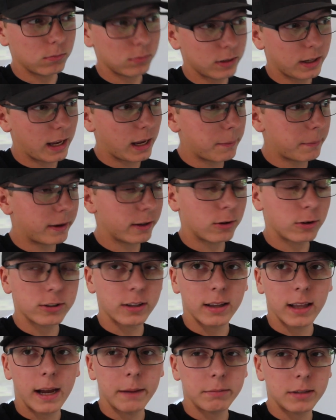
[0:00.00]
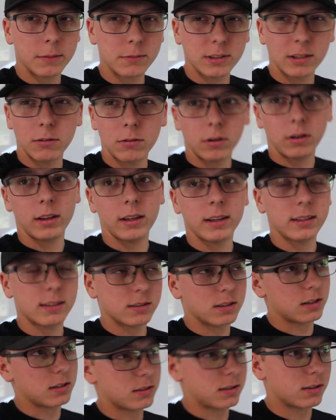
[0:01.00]
came in, looked at lap times; they're really
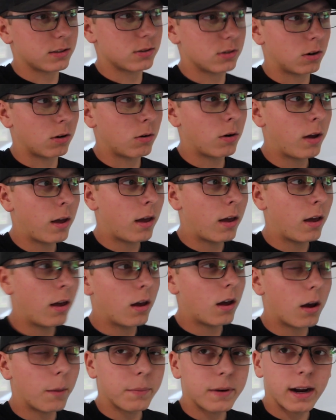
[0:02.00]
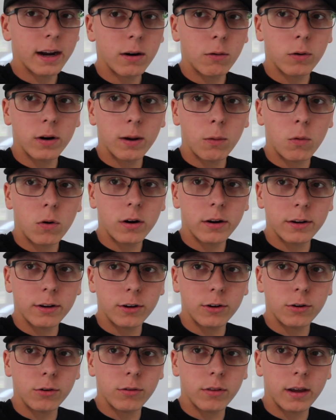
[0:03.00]
consistent. So I'm kind of what I wanted
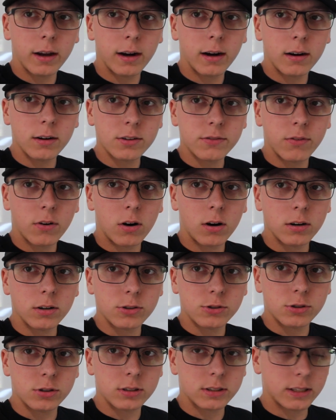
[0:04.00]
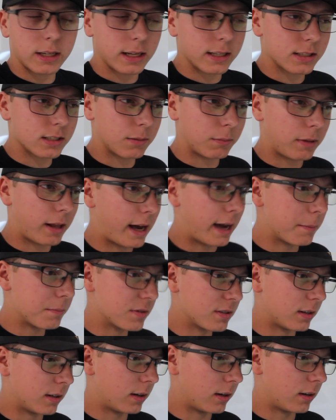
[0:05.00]
to do there, as far as just getting some
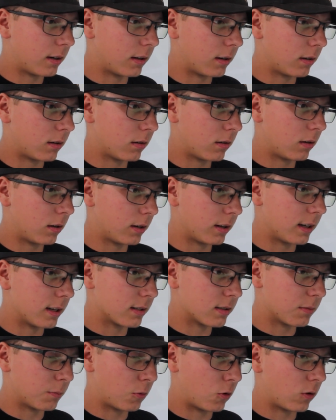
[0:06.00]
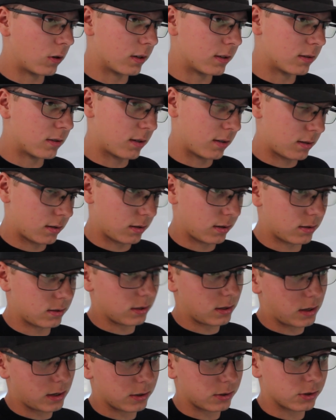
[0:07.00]
laps in and get some more
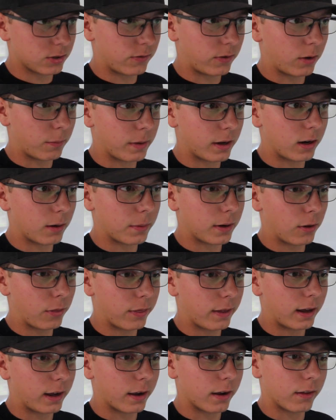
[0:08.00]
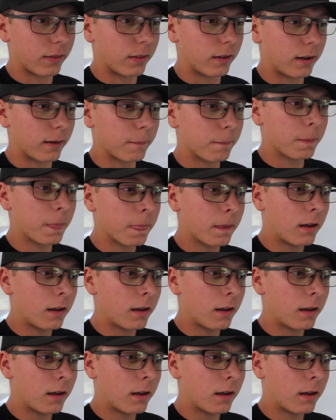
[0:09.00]
consistency and just feel better about that. And then